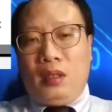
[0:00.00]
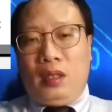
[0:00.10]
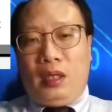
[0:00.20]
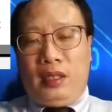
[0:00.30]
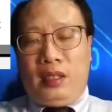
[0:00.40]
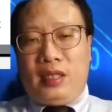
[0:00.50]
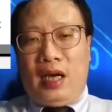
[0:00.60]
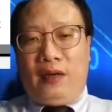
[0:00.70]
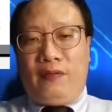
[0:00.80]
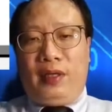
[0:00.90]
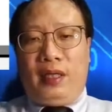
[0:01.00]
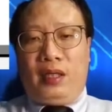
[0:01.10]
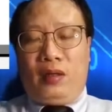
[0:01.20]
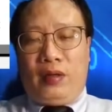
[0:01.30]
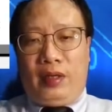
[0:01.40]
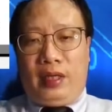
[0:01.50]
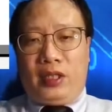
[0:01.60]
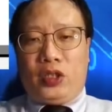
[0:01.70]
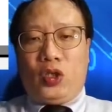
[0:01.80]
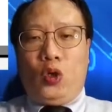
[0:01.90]
And this hardware
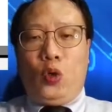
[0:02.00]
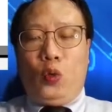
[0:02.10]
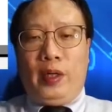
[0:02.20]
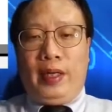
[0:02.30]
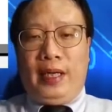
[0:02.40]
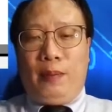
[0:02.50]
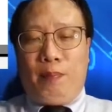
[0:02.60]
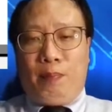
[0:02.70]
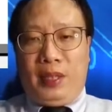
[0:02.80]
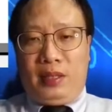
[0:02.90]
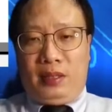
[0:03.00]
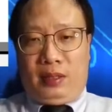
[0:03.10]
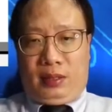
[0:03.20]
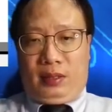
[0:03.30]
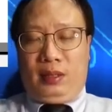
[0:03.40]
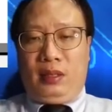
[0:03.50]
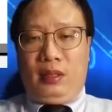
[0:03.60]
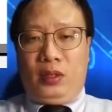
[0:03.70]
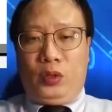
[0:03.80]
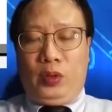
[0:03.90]
connects over a bus
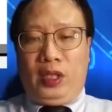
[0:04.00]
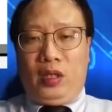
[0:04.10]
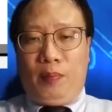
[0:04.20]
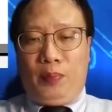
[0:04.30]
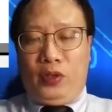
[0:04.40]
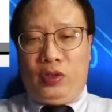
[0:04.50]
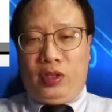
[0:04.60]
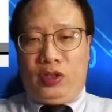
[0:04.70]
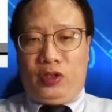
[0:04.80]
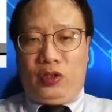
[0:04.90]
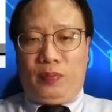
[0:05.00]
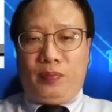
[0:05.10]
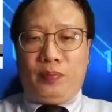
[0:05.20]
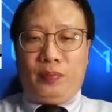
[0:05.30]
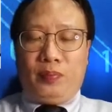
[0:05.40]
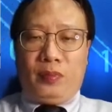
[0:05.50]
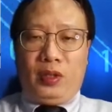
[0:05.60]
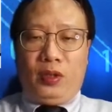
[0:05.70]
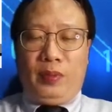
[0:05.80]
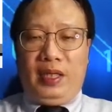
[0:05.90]
to a computer system.
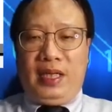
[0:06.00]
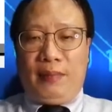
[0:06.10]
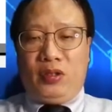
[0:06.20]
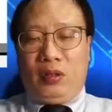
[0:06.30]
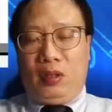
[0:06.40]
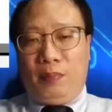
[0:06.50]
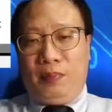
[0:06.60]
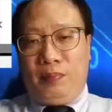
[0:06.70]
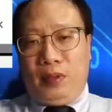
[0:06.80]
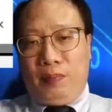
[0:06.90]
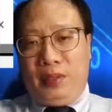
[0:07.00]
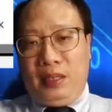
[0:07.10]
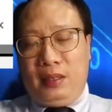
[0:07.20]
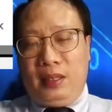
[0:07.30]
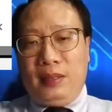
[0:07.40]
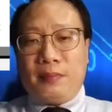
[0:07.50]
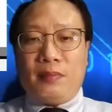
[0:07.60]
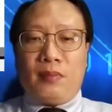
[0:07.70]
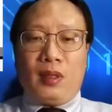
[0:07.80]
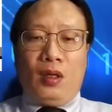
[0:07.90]
Could be a laptop or PC.
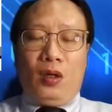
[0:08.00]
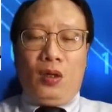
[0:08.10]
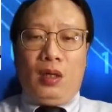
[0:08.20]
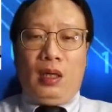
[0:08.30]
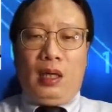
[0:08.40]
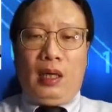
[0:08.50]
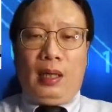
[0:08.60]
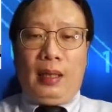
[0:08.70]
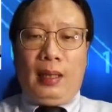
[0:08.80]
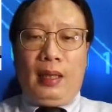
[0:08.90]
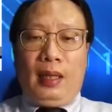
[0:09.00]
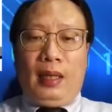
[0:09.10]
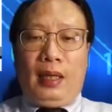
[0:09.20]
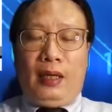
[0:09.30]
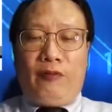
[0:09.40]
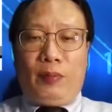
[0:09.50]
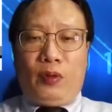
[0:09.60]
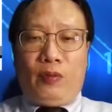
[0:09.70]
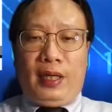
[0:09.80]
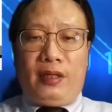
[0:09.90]
Uh, and we
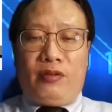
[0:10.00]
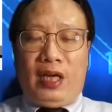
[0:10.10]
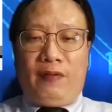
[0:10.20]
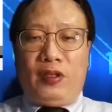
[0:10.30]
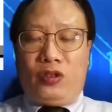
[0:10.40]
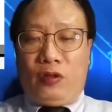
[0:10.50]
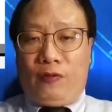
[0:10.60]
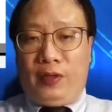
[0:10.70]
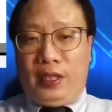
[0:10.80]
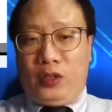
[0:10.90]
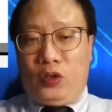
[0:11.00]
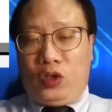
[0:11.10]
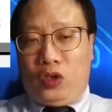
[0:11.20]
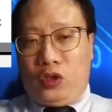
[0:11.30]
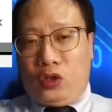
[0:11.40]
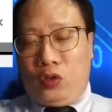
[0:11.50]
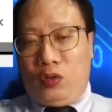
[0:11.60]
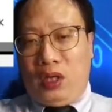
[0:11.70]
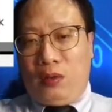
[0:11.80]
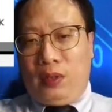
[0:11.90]
provide driver software to
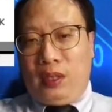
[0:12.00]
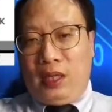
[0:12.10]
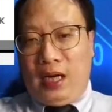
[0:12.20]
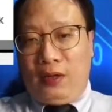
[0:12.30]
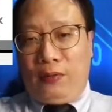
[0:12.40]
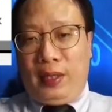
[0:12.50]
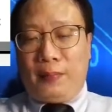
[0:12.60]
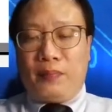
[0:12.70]
control our hardware,